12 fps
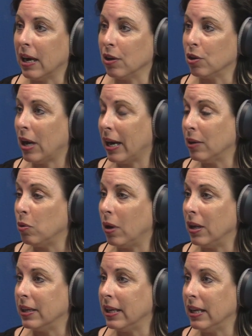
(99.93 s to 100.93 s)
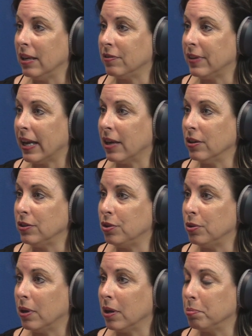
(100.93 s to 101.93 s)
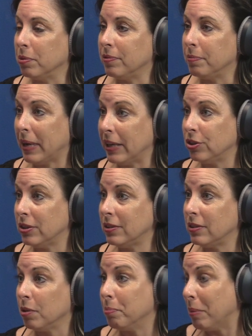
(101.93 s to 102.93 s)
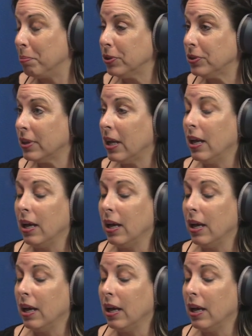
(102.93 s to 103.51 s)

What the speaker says: our high quality of care to our patients, our members,